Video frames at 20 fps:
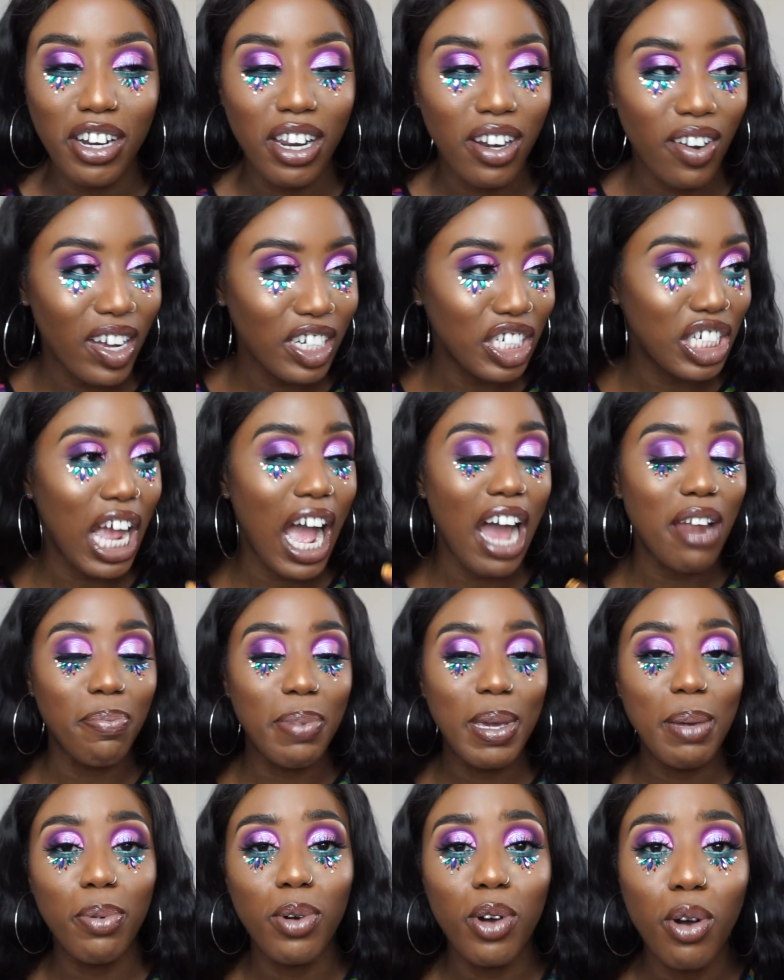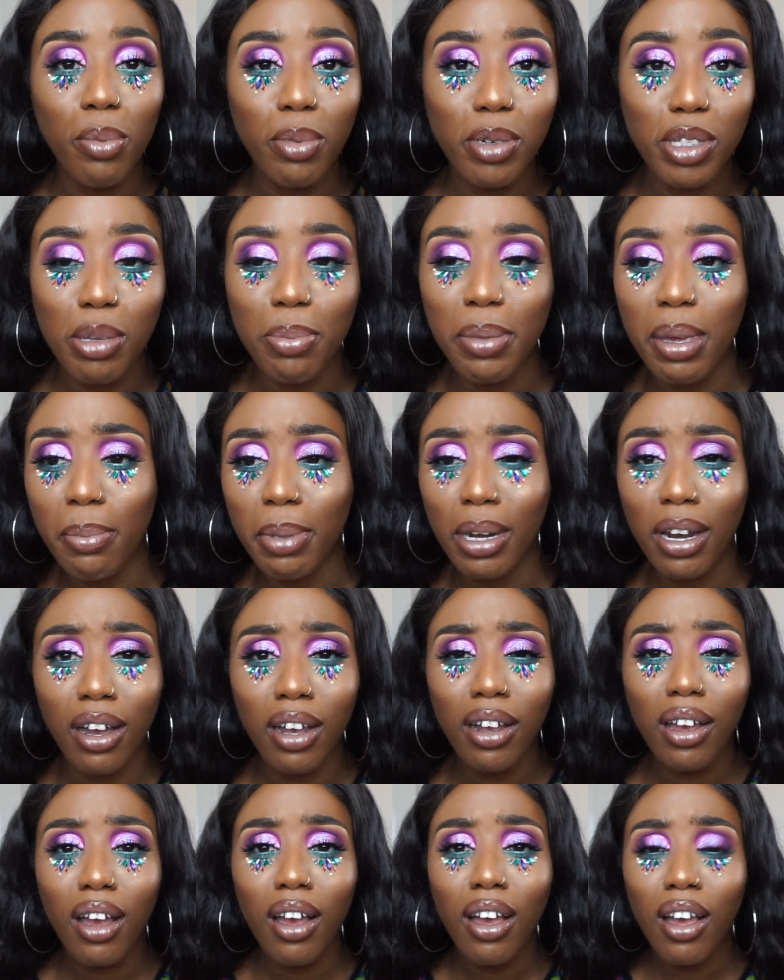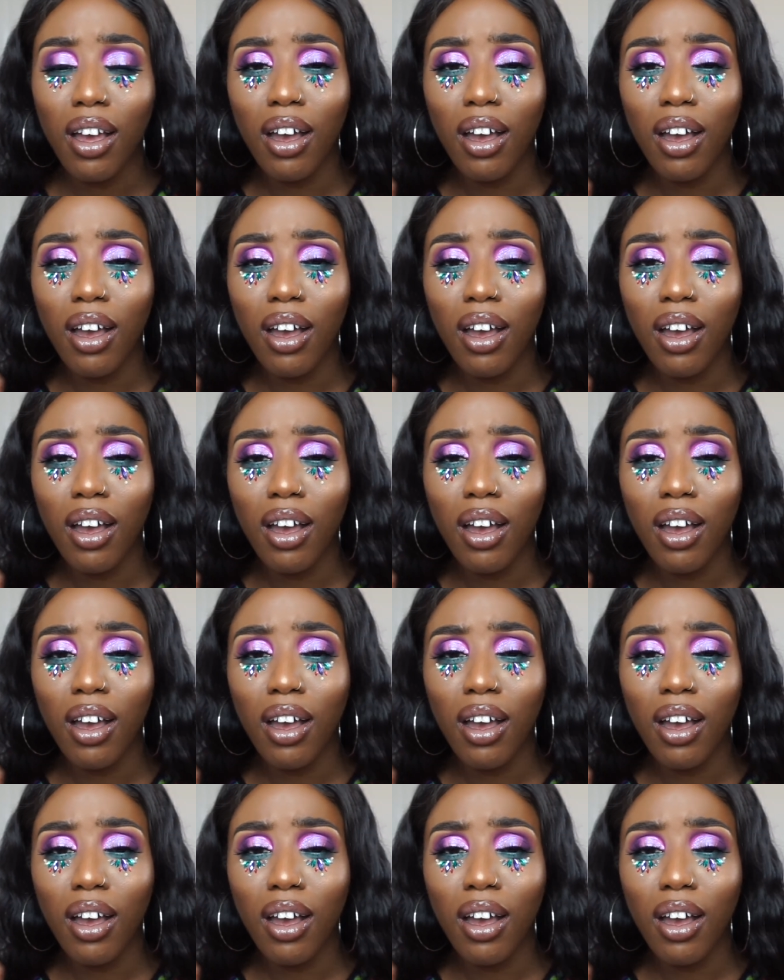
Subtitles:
And I actually had people come up to me and be like,